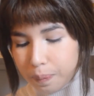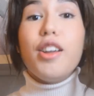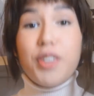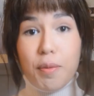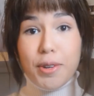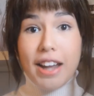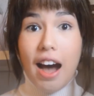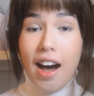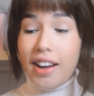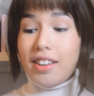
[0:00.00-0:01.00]
Number
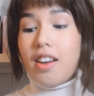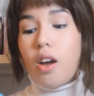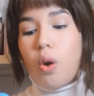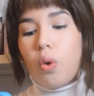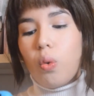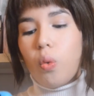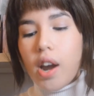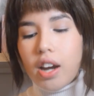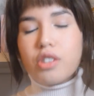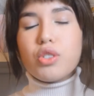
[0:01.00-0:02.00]
9.
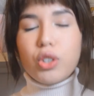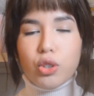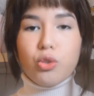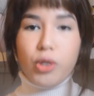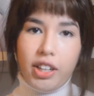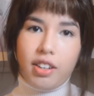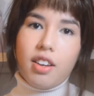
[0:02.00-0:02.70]
Where do you read?